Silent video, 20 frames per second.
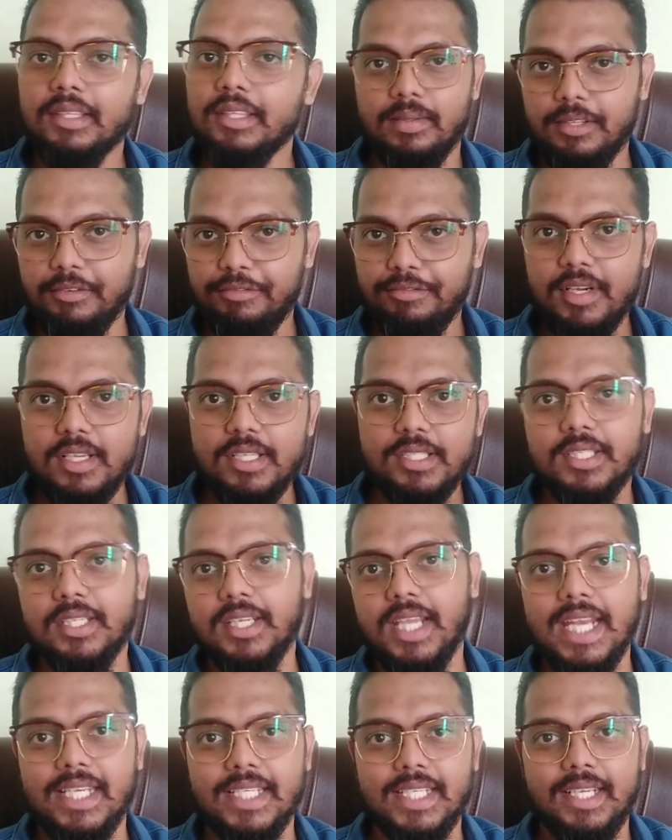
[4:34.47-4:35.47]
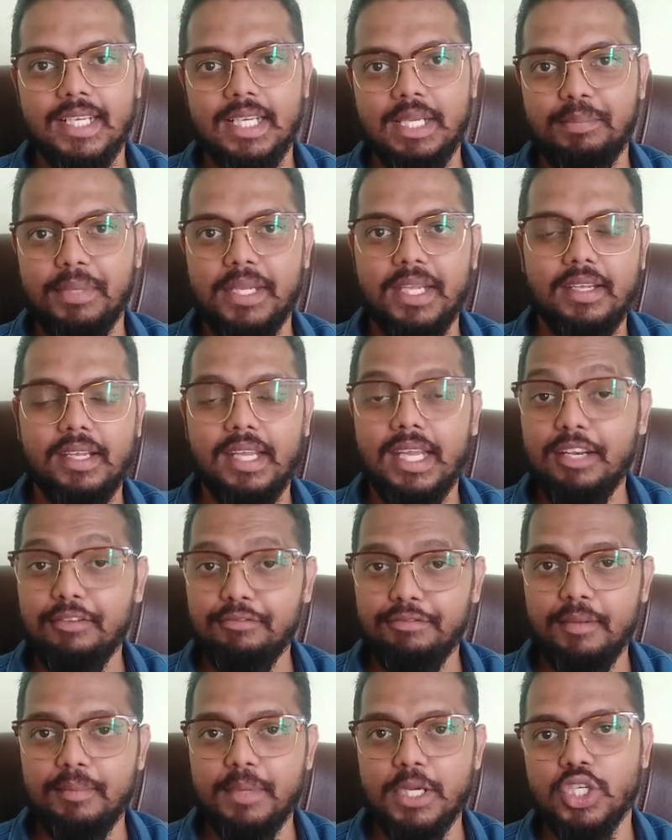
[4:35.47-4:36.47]
The first category being
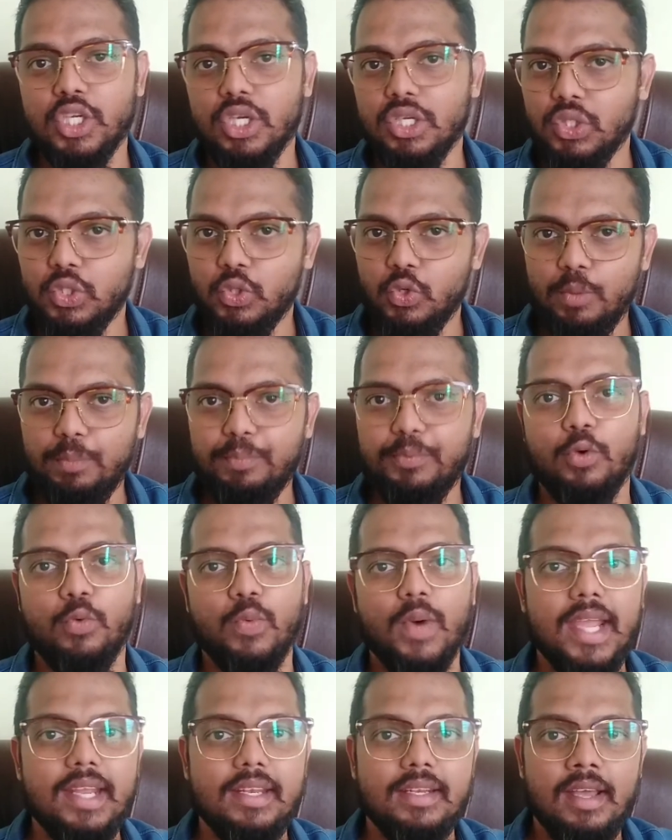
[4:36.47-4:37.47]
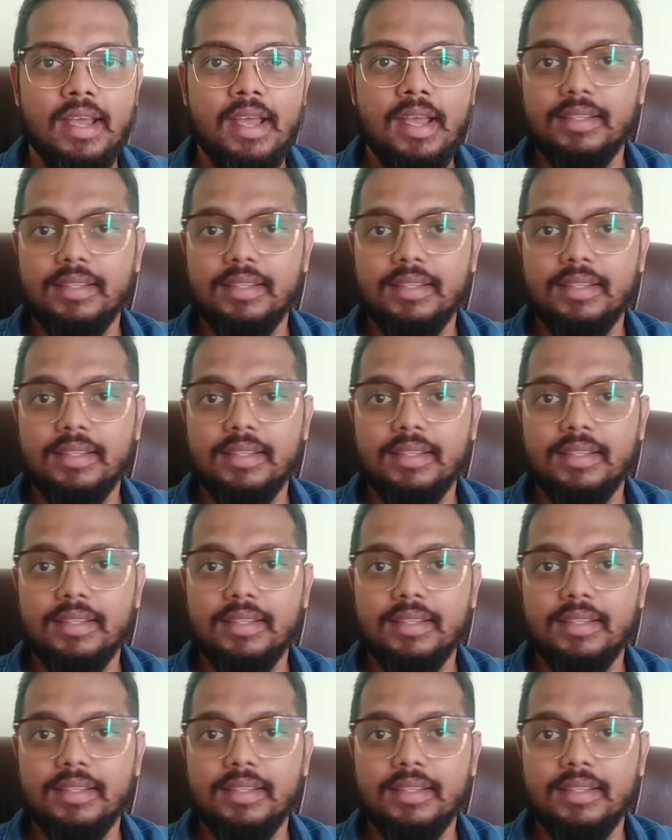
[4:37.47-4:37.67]
information you provide,